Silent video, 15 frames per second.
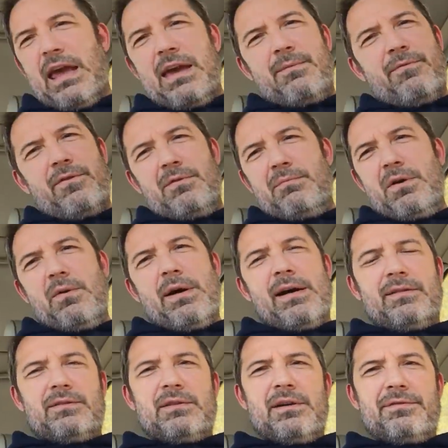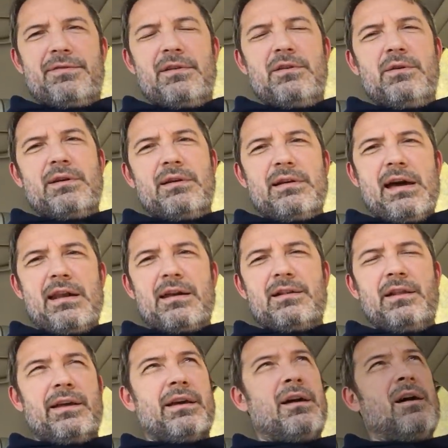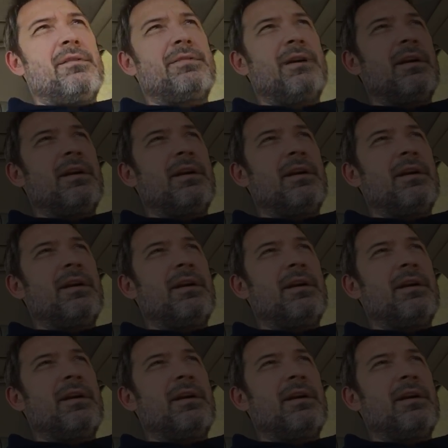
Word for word: came for the Boaz stuff, then you can kind of click off